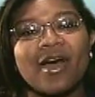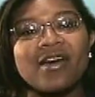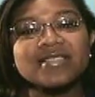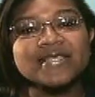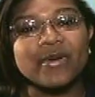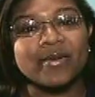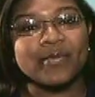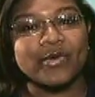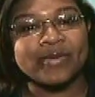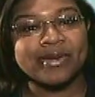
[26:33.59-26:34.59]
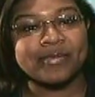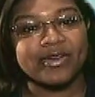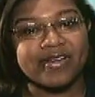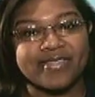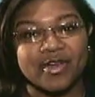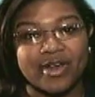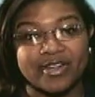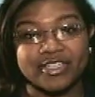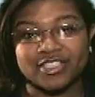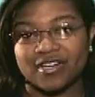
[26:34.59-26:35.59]
I'm also a board member of the
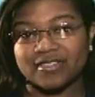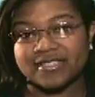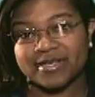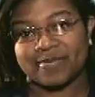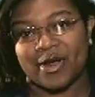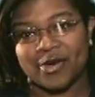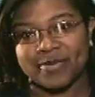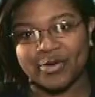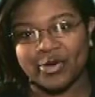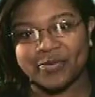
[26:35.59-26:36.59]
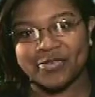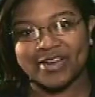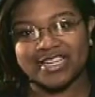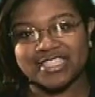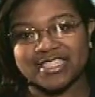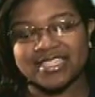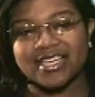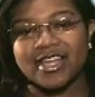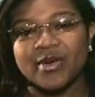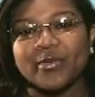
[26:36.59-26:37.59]
Greater Charleston Empowerment
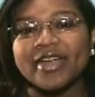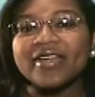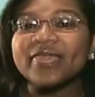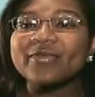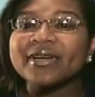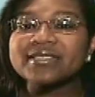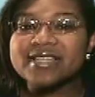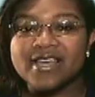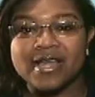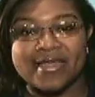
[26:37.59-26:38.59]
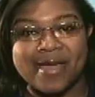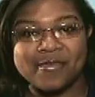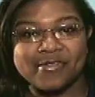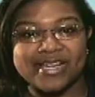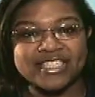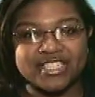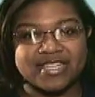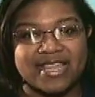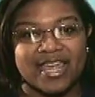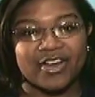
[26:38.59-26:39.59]
Corporation. We are thrilled with the
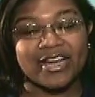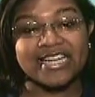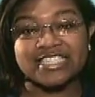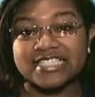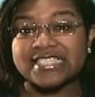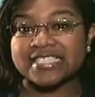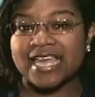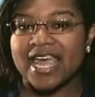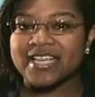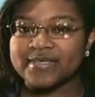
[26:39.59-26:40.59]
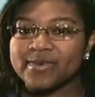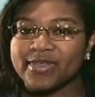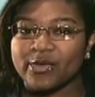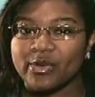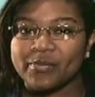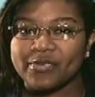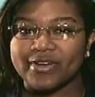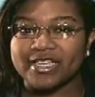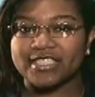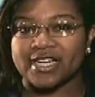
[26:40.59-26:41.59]
collaboration that our agency has with the
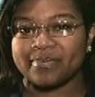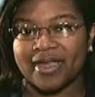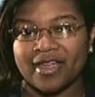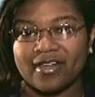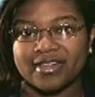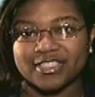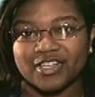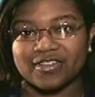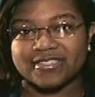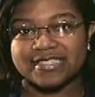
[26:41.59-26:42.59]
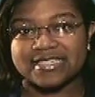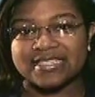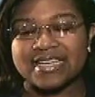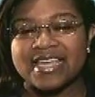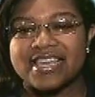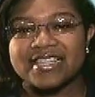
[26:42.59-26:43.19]
corporation and Bank on Charleston.